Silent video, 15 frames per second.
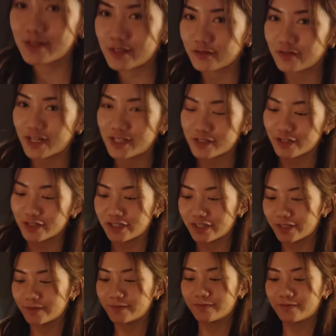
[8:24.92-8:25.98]
the rice
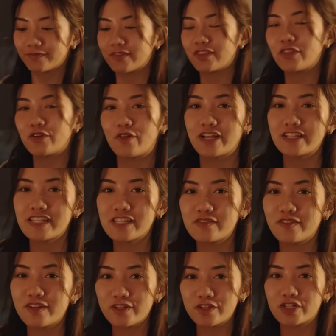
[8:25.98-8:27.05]
cooker. The rice has
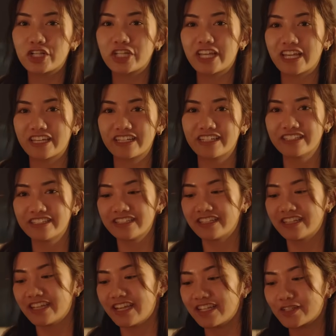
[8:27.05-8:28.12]
finished cooking.
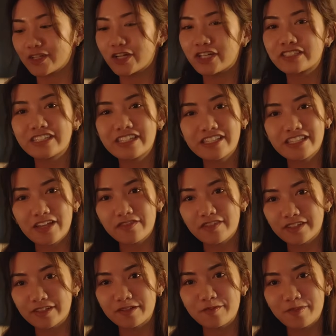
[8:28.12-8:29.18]
It's currently
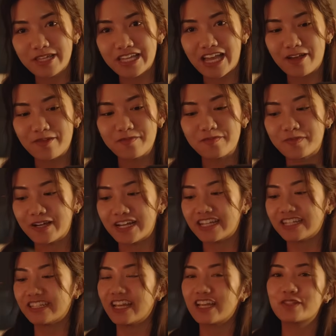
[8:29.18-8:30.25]
7 p.m.,
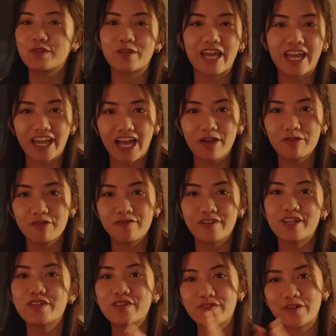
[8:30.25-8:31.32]
but it's okay. I will
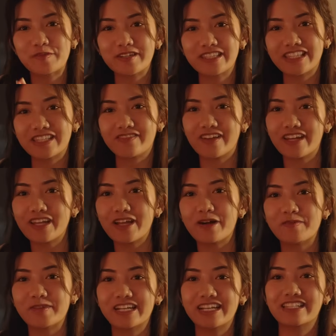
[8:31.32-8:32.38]
finish filming this video
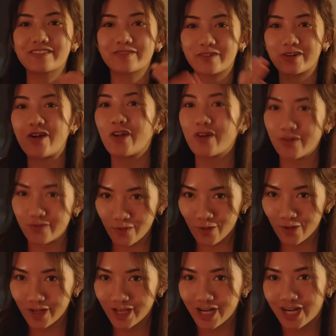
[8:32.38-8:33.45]
because we're on a
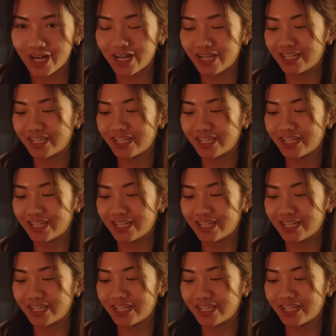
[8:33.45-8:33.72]
roll here.